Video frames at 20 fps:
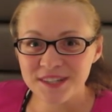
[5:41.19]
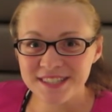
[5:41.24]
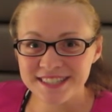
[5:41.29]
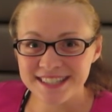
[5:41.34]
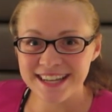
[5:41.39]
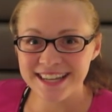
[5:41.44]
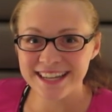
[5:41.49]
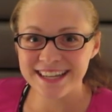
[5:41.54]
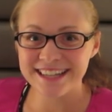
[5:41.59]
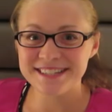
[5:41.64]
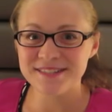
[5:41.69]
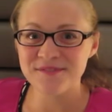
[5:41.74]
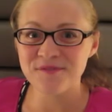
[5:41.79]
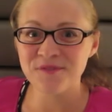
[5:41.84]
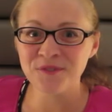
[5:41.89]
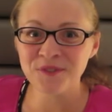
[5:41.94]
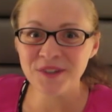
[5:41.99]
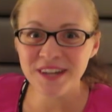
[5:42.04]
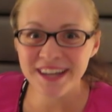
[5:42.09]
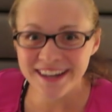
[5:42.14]
setting is
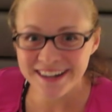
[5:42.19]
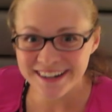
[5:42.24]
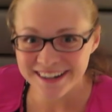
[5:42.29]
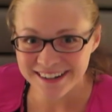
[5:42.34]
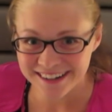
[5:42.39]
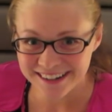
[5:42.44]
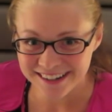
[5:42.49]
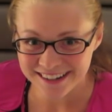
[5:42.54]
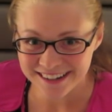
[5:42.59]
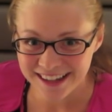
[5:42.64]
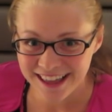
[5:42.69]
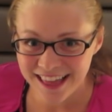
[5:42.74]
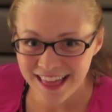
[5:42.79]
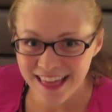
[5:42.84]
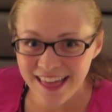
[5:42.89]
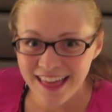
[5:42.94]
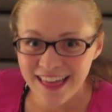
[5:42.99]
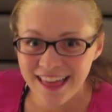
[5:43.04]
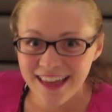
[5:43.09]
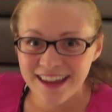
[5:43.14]
weird.
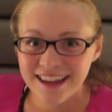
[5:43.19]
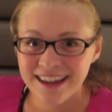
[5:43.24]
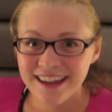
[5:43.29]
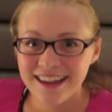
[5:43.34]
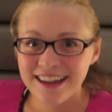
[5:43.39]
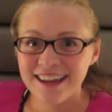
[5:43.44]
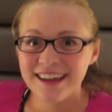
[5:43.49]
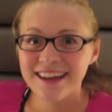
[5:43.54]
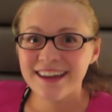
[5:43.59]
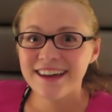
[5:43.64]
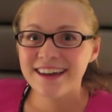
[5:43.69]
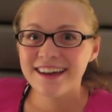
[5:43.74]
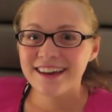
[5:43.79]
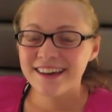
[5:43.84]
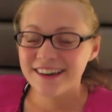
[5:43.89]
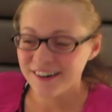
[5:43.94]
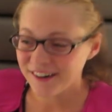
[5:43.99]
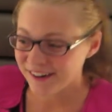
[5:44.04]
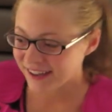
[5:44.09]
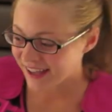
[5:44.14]

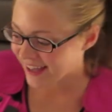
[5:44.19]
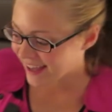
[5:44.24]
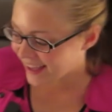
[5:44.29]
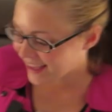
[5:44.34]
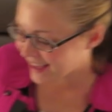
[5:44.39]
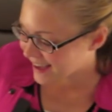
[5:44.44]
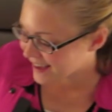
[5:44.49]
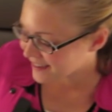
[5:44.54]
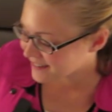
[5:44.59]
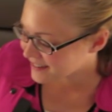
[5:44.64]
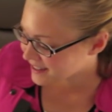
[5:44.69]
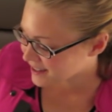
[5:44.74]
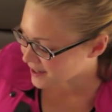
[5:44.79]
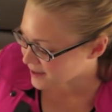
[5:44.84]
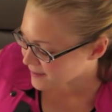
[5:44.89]
Okay, I'm gonna